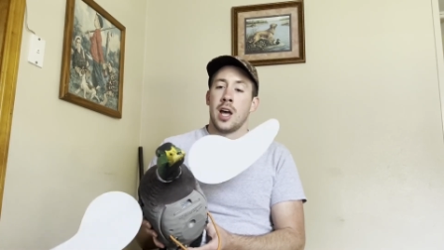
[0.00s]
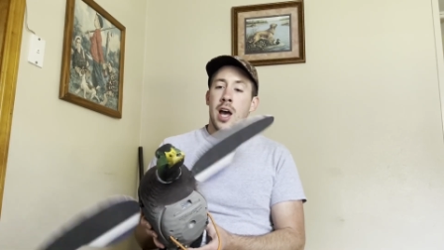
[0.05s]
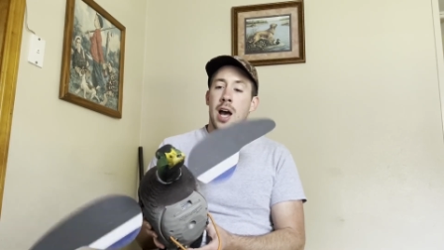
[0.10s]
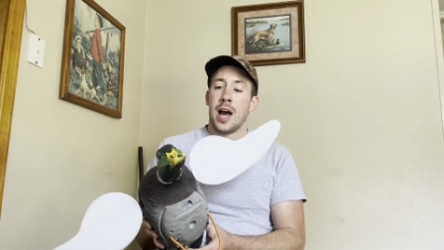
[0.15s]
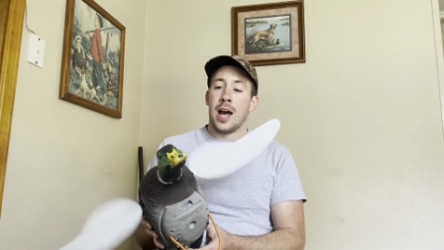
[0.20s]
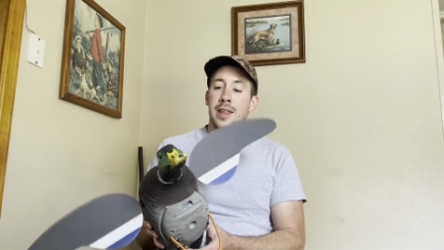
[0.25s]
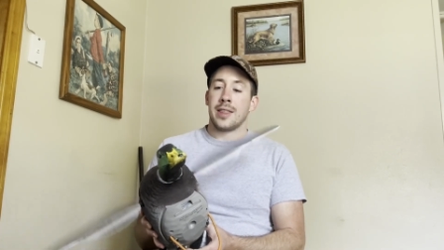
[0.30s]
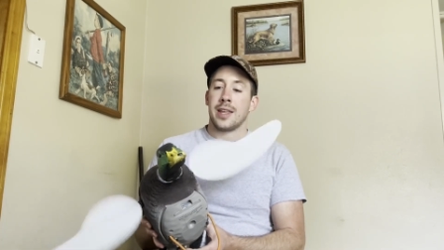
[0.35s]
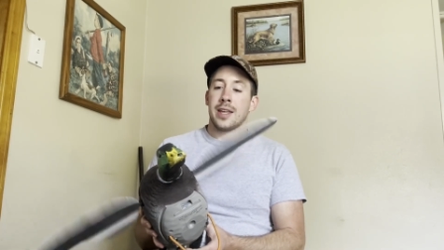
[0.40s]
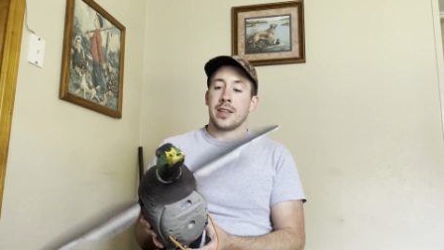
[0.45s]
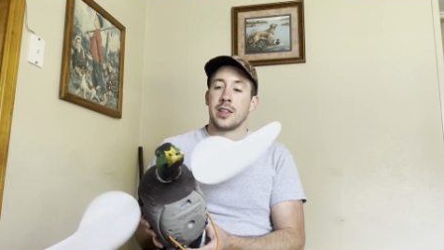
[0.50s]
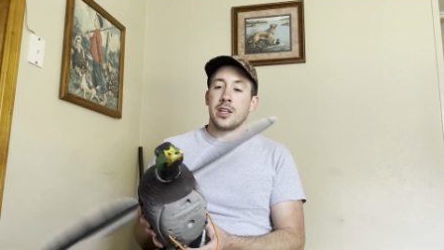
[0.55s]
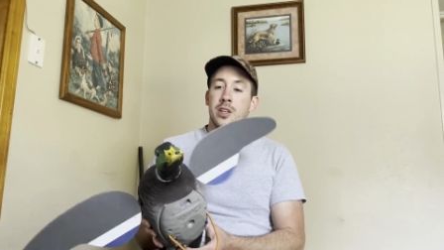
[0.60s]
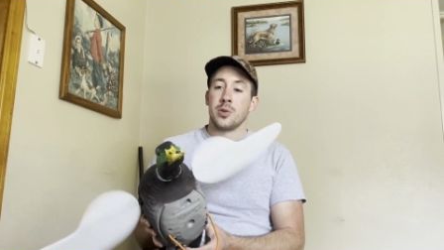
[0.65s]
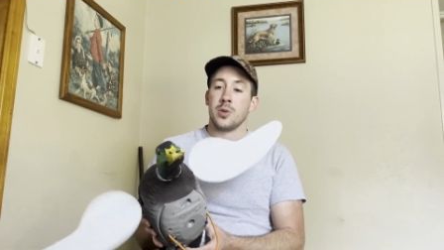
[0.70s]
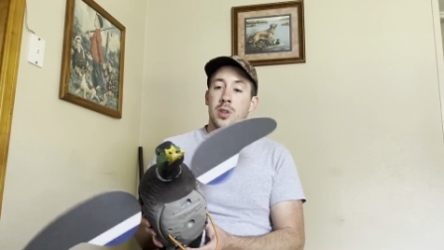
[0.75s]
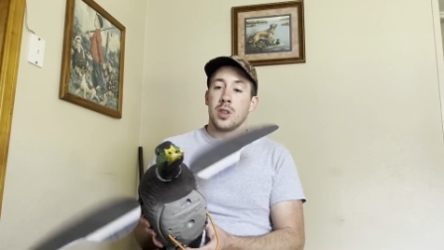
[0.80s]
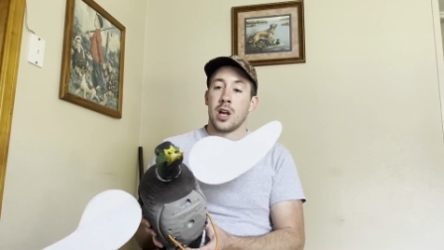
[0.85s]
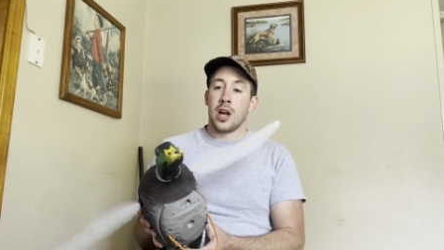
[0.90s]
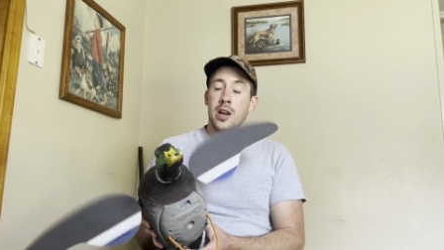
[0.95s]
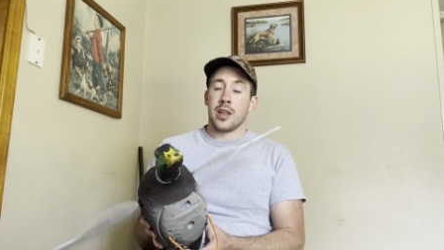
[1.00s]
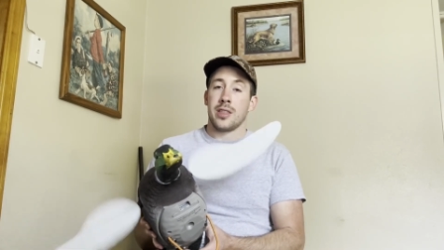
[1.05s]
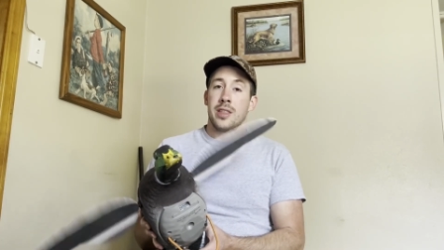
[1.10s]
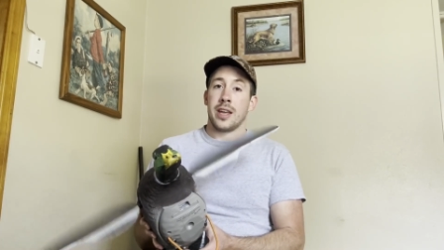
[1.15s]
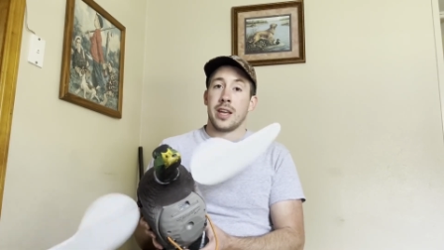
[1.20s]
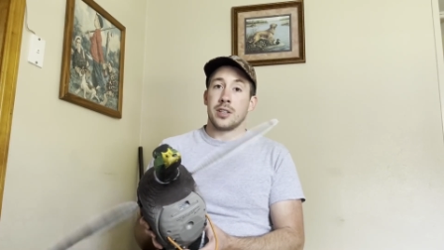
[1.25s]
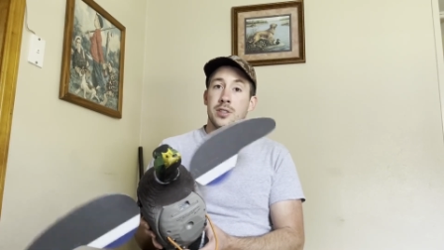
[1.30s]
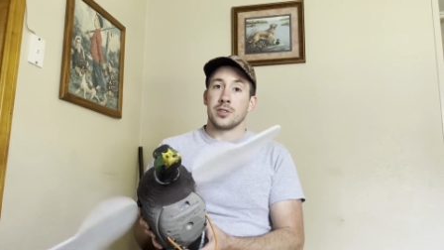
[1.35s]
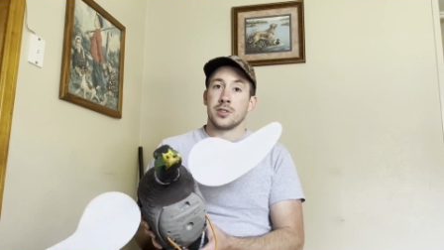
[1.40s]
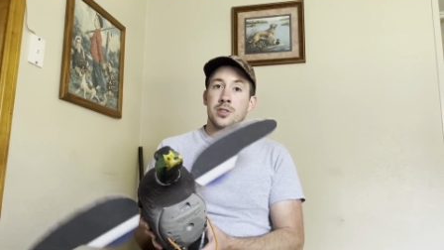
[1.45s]
I think they do a lot of
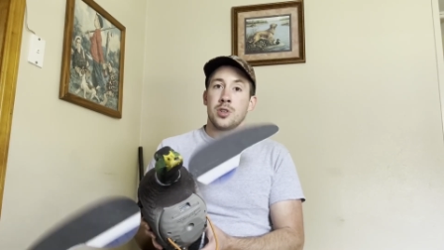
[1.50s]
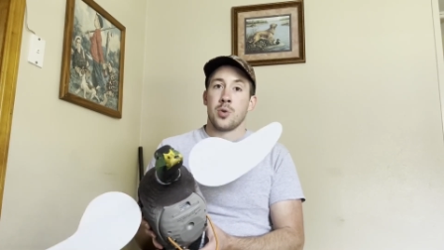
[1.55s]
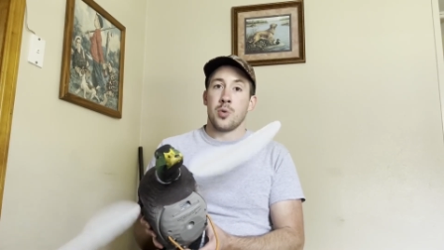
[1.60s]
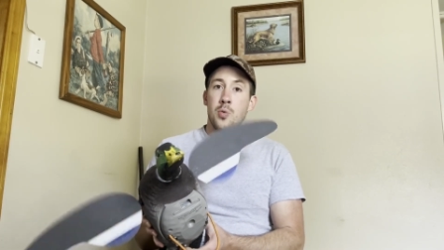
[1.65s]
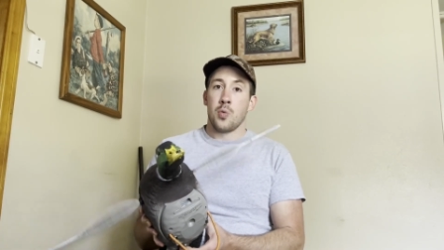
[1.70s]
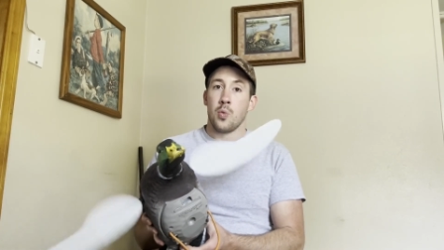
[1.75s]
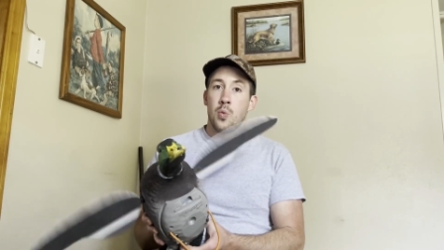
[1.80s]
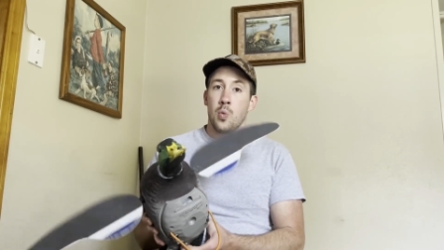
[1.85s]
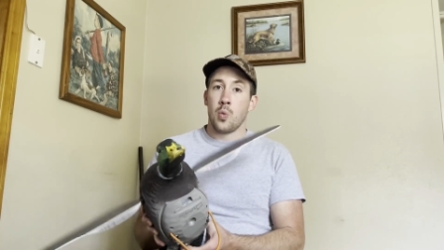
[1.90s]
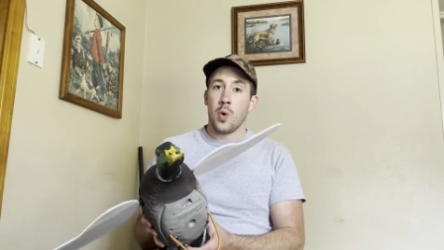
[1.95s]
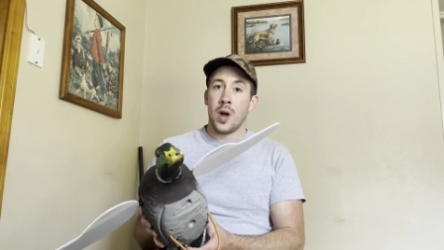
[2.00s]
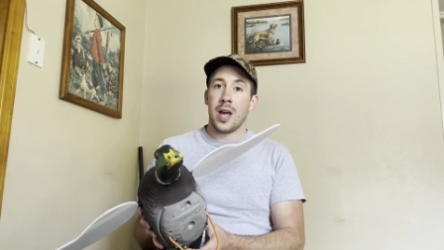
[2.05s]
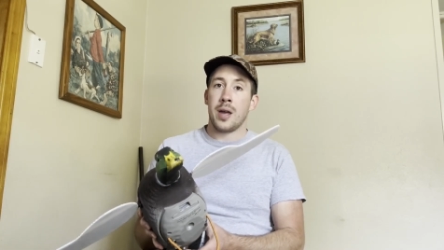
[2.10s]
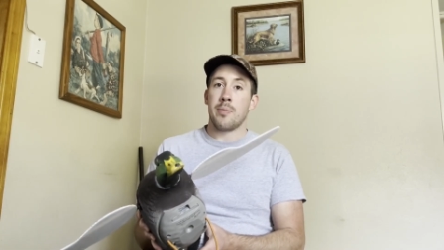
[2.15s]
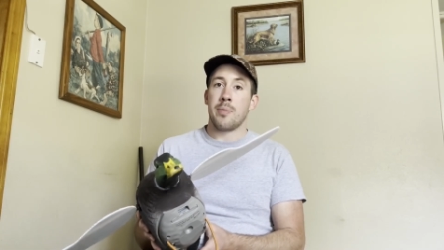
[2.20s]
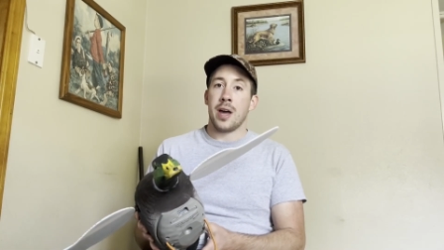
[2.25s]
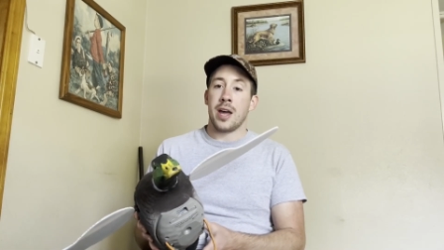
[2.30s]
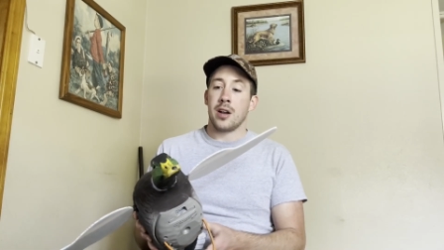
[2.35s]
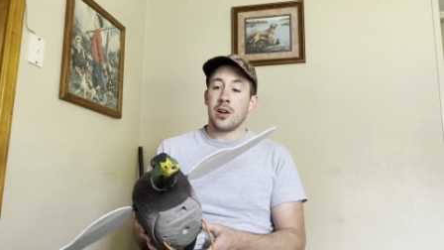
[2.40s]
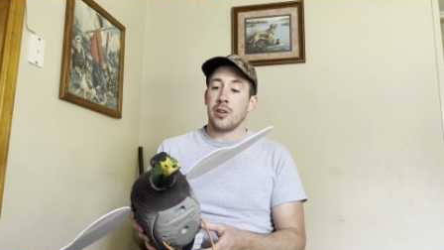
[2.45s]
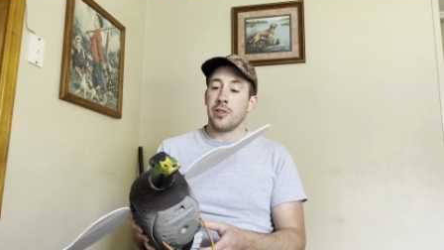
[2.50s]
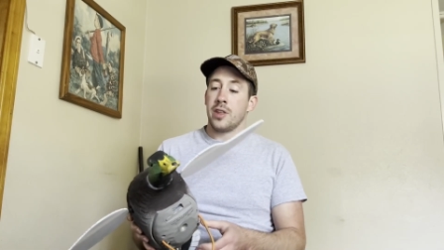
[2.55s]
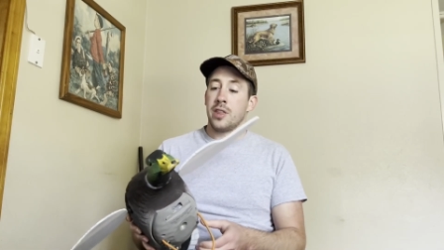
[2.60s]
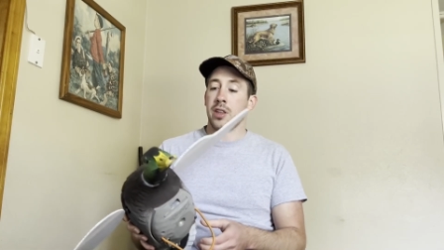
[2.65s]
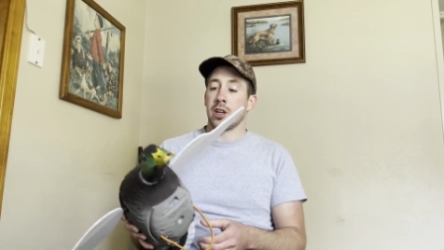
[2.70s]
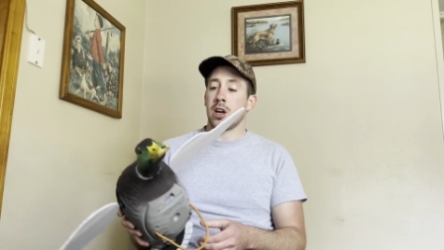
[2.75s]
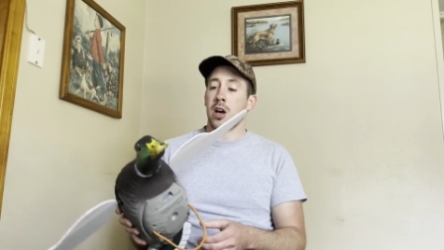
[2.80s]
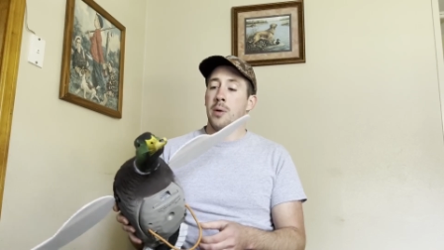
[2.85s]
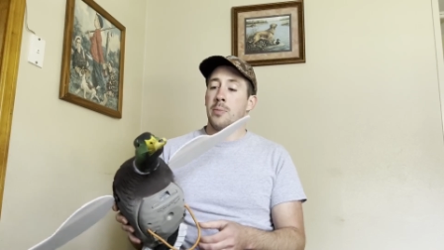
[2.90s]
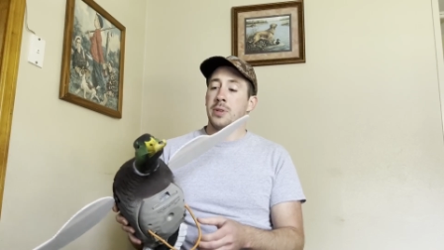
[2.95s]
things way better than the
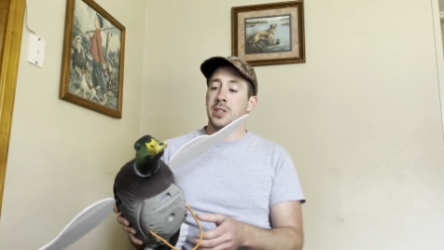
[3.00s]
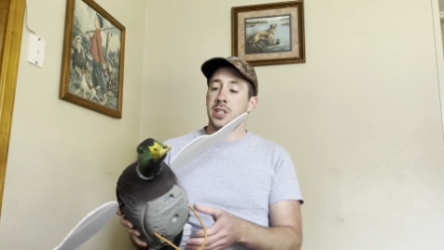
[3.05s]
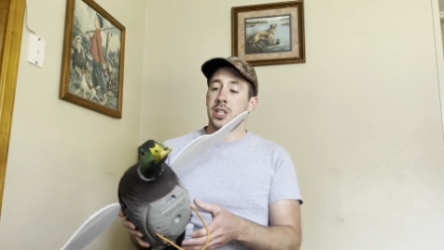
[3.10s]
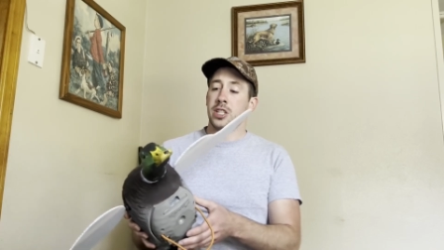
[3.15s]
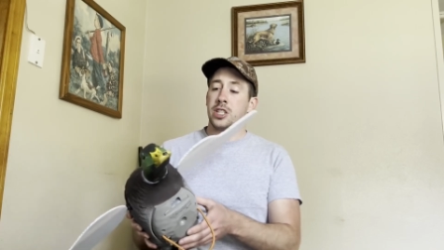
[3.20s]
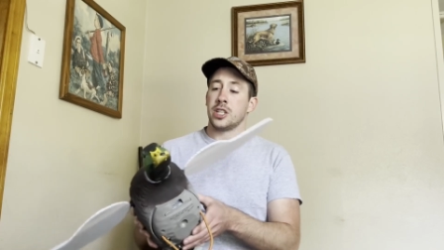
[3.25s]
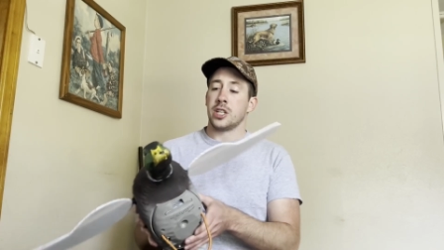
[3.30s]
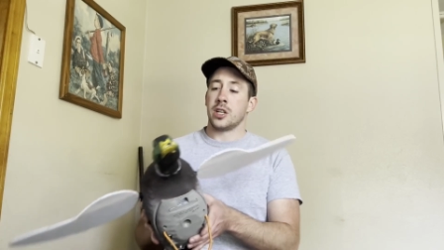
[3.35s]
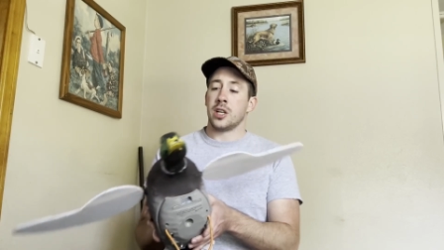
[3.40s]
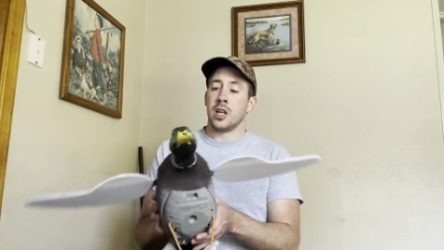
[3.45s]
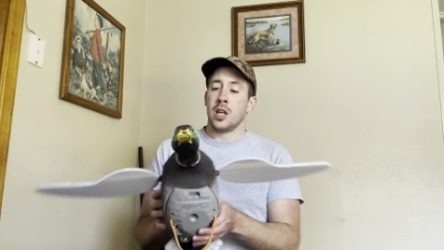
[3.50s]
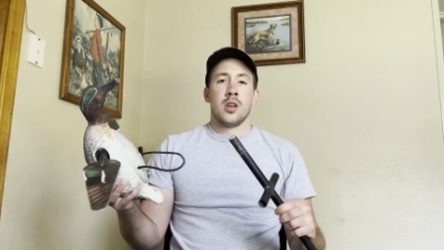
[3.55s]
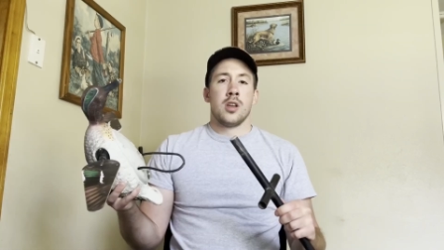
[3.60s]
competition.